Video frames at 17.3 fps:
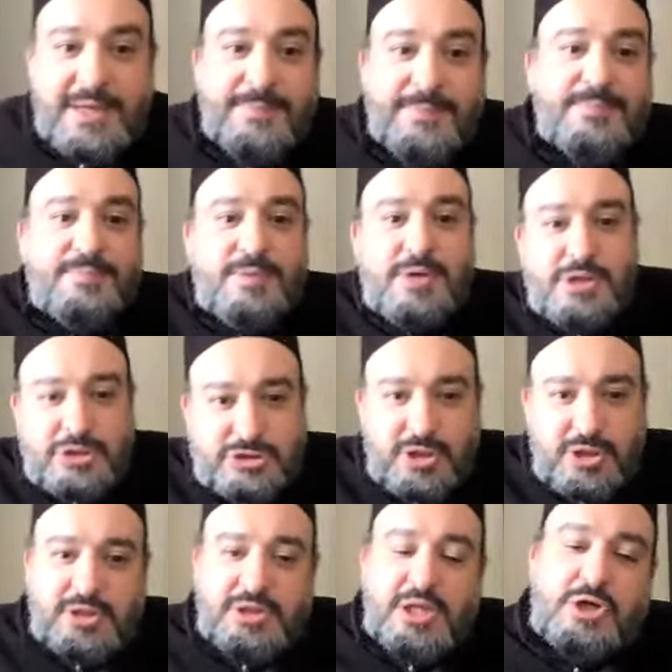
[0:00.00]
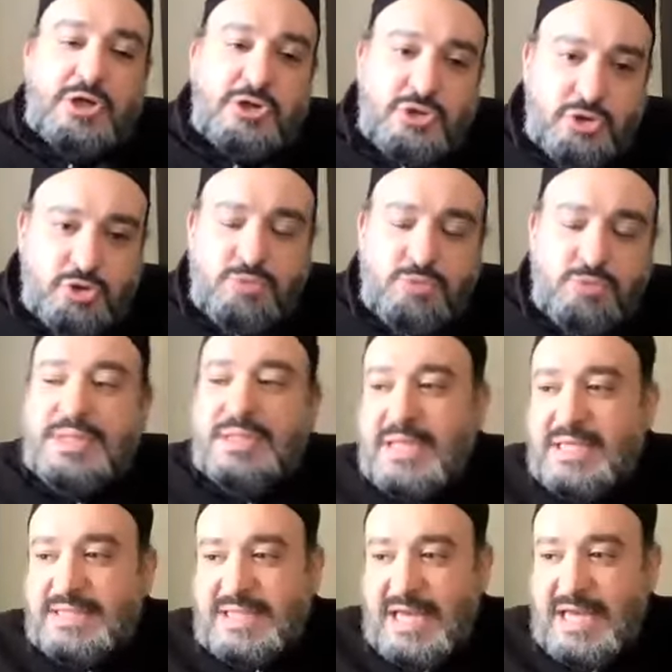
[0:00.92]
up, inshallah, consuming
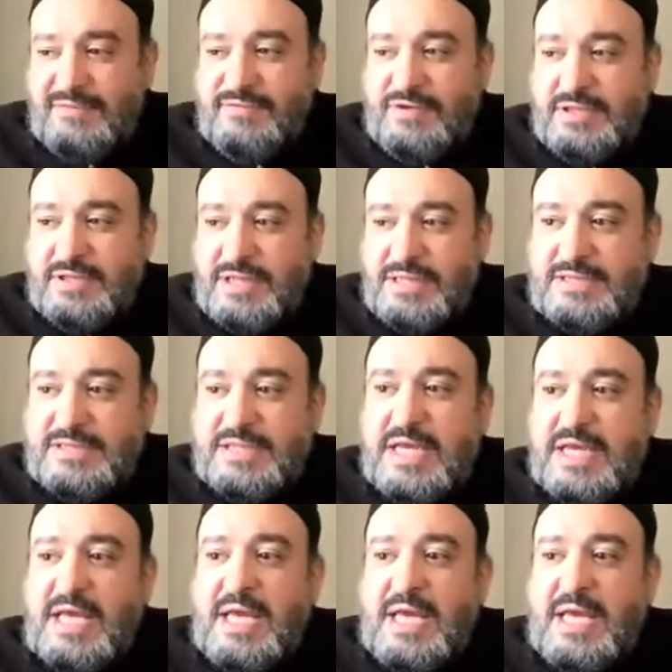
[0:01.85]
less, having less.